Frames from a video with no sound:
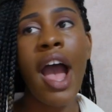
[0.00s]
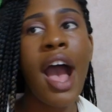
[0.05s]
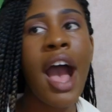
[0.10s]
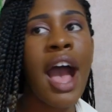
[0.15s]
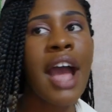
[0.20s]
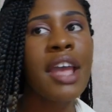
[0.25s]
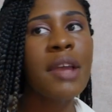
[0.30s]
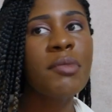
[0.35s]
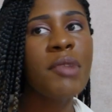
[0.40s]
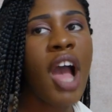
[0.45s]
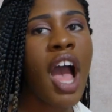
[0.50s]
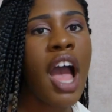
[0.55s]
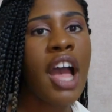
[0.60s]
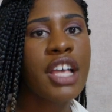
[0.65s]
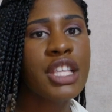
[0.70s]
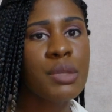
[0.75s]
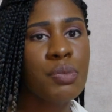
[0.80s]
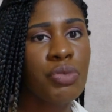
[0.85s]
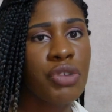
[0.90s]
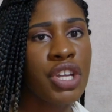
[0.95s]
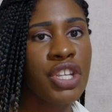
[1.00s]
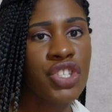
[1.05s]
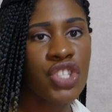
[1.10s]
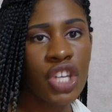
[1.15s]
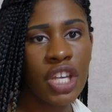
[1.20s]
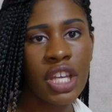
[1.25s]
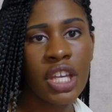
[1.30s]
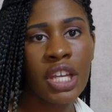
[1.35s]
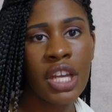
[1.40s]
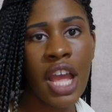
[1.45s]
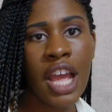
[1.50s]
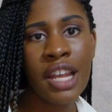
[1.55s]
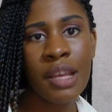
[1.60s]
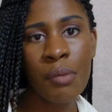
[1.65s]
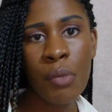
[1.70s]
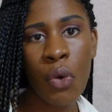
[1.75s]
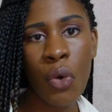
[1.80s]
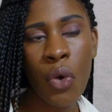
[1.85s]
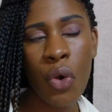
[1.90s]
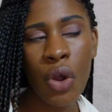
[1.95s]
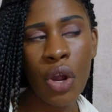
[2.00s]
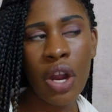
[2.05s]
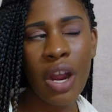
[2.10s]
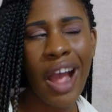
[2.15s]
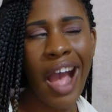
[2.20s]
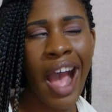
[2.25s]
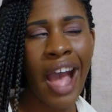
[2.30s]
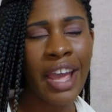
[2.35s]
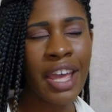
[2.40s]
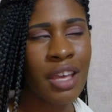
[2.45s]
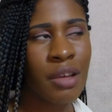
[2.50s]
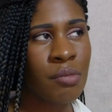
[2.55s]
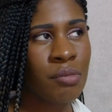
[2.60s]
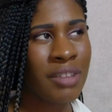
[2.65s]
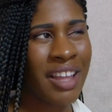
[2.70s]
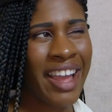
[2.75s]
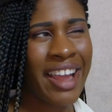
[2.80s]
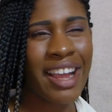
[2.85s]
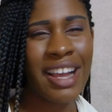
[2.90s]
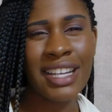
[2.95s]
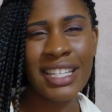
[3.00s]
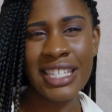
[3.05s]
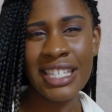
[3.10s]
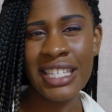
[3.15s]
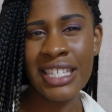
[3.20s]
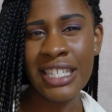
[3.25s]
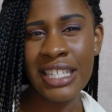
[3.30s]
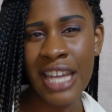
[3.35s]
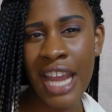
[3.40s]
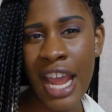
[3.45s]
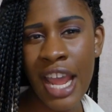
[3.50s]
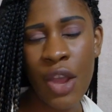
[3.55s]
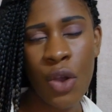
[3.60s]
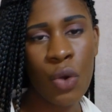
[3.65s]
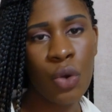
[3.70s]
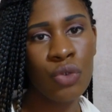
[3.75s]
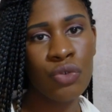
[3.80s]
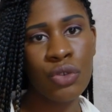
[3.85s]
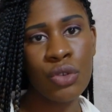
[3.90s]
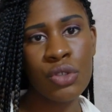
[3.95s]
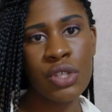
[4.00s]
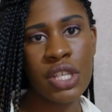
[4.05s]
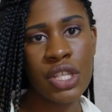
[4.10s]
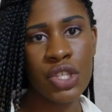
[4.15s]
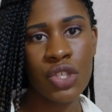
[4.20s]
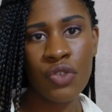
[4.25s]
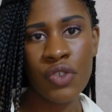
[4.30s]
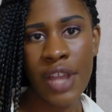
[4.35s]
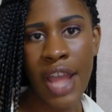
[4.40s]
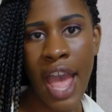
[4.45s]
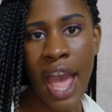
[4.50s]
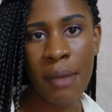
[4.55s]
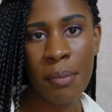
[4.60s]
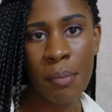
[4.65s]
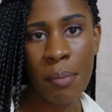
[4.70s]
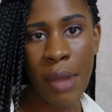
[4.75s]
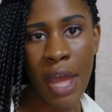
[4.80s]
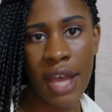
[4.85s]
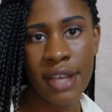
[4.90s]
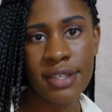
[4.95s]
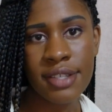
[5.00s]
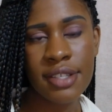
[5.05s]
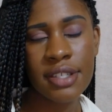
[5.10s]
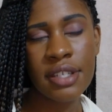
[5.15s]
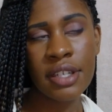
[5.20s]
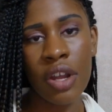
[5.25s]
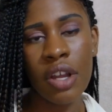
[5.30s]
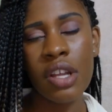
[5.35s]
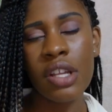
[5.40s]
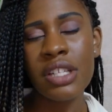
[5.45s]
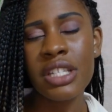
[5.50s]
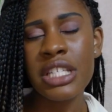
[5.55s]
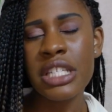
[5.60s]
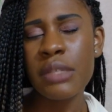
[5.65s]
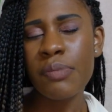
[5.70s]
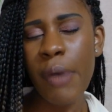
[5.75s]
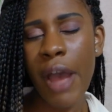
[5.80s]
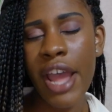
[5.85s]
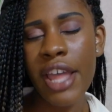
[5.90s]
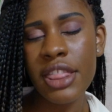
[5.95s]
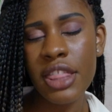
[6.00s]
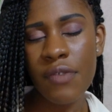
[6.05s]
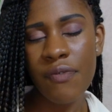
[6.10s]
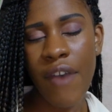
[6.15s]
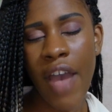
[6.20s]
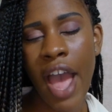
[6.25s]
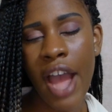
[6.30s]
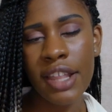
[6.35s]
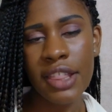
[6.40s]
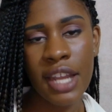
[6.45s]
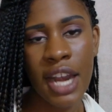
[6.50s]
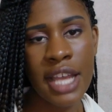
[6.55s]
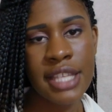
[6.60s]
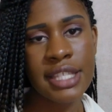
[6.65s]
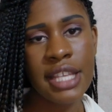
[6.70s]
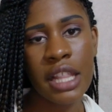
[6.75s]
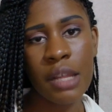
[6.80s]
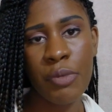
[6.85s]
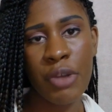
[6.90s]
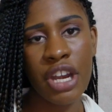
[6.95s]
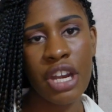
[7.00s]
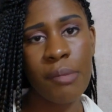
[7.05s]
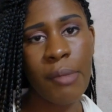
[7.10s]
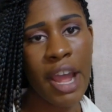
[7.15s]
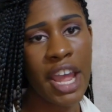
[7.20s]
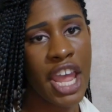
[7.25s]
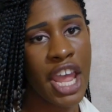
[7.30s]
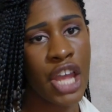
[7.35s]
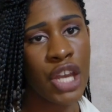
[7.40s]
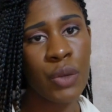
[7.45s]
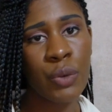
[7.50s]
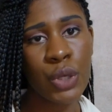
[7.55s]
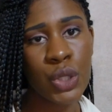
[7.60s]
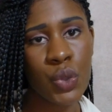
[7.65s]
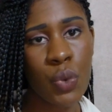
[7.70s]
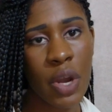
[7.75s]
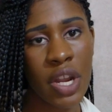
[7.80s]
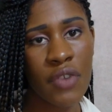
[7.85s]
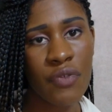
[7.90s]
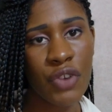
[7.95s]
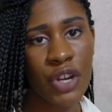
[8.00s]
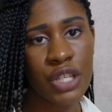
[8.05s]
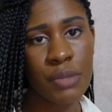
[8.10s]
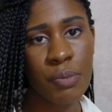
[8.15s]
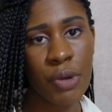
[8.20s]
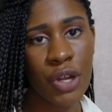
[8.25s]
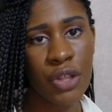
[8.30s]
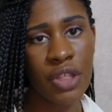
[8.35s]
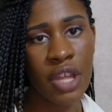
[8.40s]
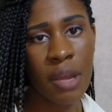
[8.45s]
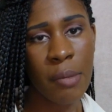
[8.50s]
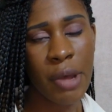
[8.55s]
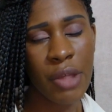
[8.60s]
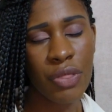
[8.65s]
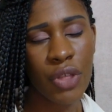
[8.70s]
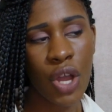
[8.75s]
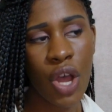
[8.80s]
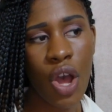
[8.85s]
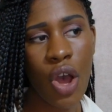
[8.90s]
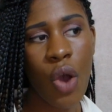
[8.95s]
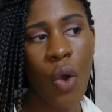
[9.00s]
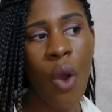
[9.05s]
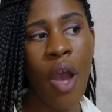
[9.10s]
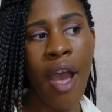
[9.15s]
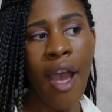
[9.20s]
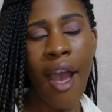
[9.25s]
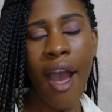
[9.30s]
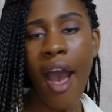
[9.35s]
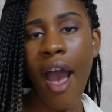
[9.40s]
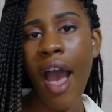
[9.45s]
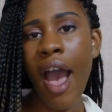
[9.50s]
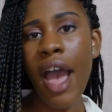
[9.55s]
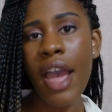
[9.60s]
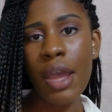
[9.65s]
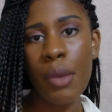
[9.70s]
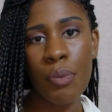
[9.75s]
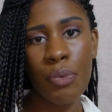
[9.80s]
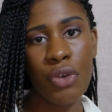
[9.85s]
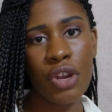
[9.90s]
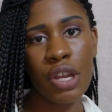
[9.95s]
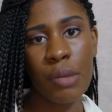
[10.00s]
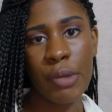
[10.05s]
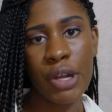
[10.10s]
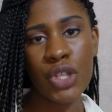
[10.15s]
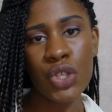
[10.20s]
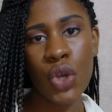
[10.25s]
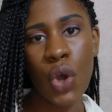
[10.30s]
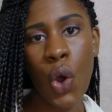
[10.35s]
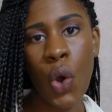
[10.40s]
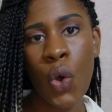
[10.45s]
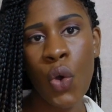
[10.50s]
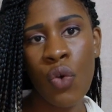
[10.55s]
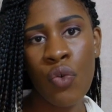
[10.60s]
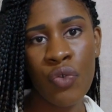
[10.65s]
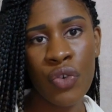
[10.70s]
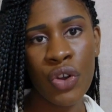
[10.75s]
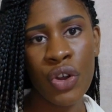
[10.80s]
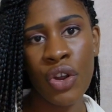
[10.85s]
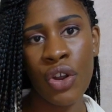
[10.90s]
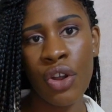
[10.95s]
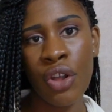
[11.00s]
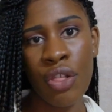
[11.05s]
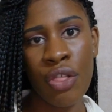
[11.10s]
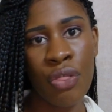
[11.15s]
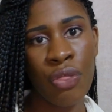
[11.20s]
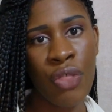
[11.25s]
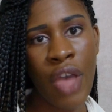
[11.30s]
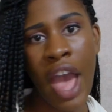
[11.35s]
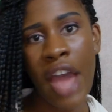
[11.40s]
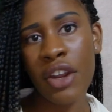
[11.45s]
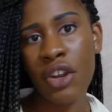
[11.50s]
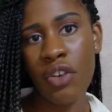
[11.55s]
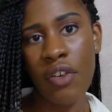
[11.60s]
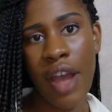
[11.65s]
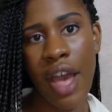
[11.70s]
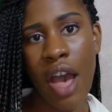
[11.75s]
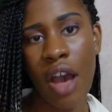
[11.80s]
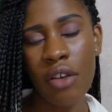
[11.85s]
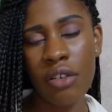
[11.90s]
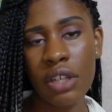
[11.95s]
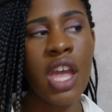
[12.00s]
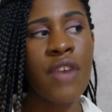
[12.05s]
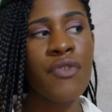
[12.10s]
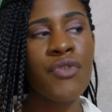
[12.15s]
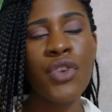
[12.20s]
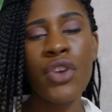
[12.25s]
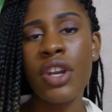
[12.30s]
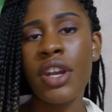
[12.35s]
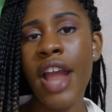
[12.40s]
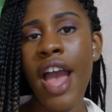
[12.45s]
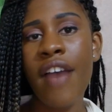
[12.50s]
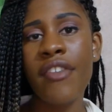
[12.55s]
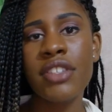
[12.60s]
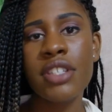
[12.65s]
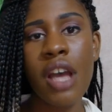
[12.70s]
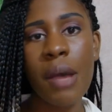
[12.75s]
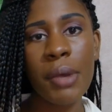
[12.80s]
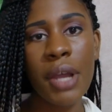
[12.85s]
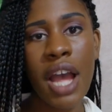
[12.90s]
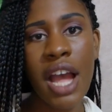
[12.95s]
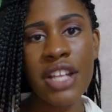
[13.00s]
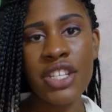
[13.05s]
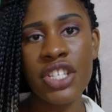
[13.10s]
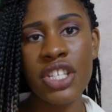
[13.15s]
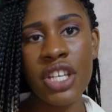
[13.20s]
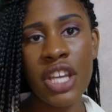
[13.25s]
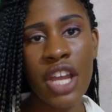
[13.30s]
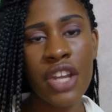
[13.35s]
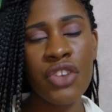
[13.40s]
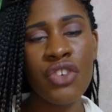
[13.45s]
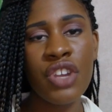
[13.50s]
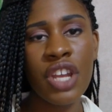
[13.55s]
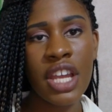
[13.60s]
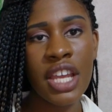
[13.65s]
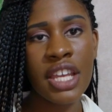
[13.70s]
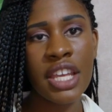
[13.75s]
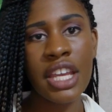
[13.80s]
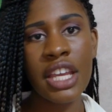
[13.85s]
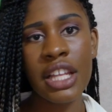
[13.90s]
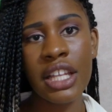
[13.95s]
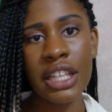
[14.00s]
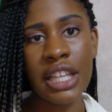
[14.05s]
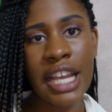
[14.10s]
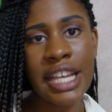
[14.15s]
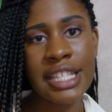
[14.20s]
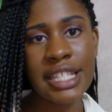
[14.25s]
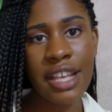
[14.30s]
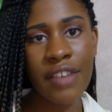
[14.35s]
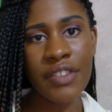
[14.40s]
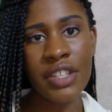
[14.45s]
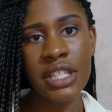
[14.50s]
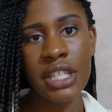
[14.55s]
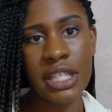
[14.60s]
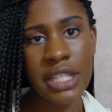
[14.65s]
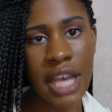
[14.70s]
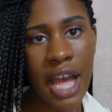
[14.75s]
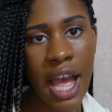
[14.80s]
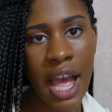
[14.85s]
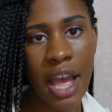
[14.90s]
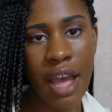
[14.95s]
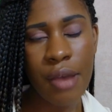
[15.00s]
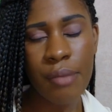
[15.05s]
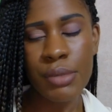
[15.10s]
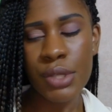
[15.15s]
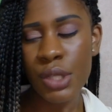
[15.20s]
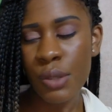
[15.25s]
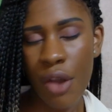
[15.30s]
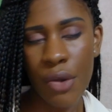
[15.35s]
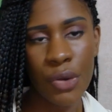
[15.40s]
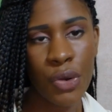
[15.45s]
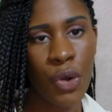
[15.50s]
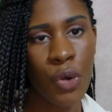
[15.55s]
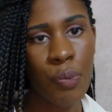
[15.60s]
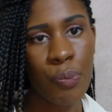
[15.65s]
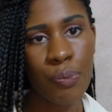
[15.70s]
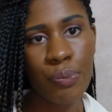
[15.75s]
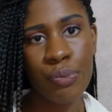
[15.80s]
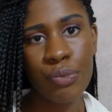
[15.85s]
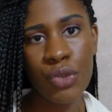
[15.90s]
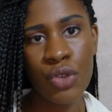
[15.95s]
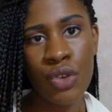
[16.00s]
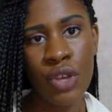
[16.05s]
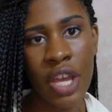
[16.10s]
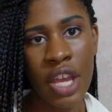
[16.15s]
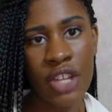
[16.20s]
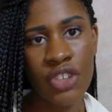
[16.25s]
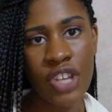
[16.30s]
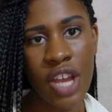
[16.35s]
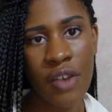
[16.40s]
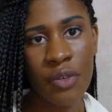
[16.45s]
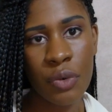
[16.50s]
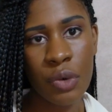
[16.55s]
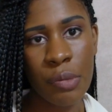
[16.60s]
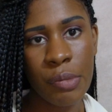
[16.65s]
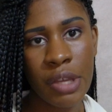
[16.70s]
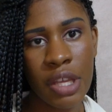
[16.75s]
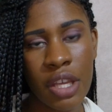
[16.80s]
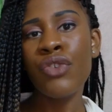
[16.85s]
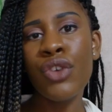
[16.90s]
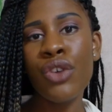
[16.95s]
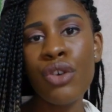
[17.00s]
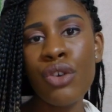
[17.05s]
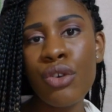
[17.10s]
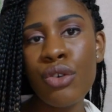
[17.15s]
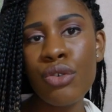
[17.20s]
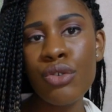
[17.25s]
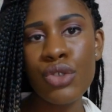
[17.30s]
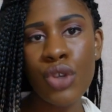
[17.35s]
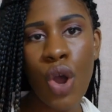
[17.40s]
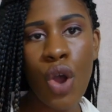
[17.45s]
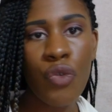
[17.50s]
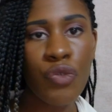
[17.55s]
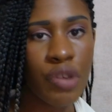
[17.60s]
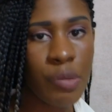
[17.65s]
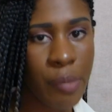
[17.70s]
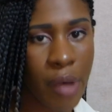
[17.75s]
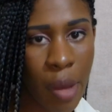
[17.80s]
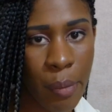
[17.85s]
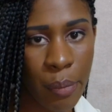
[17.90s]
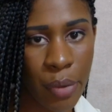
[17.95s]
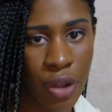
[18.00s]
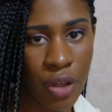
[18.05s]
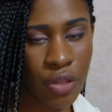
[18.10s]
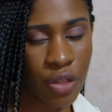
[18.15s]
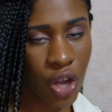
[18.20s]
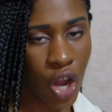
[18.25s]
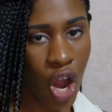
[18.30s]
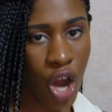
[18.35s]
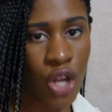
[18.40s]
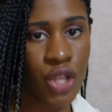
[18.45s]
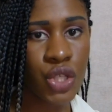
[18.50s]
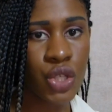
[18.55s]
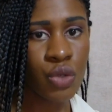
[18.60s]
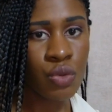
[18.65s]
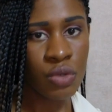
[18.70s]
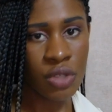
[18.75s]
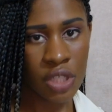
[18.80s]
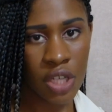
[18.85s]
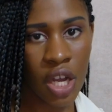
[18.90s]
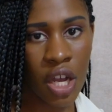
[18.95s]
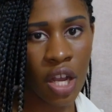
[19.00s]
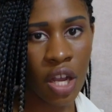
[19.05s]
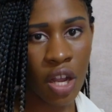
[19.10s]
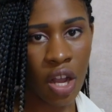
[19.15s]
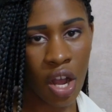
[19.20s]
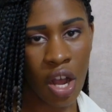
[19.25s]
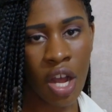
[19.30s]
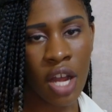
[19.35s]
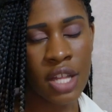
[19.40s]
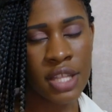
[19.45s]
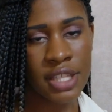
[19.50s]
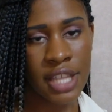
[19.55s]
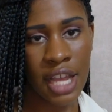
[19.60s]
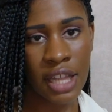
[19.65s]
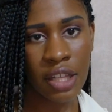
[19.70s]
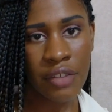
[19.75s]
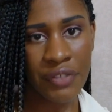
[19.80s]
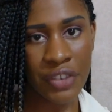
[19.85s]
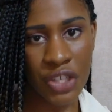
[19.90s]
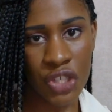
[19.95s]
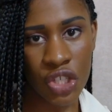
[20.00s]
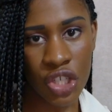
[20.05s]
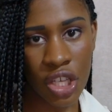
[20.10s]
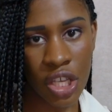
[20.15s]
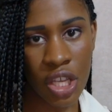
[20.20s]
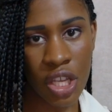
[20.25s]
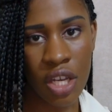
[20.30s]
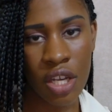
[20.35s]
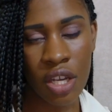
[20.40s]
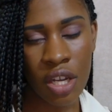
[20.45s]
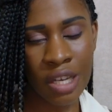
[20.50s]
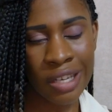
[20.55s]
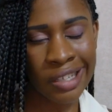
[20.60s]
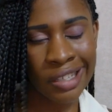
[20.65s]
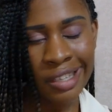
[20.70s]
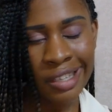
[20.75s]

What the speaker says: I am not a spring chicken anymore. I am like a day-old rotisserie at best. Despite the fact that I celebrated my annual 21st birthday a month ago, I am pretty much over that crowd. If you didn't have a Tamagotchi and you didn't kill it like 17 times, nope, you can't travel with me. If you don't remember the cartoon Doug on television,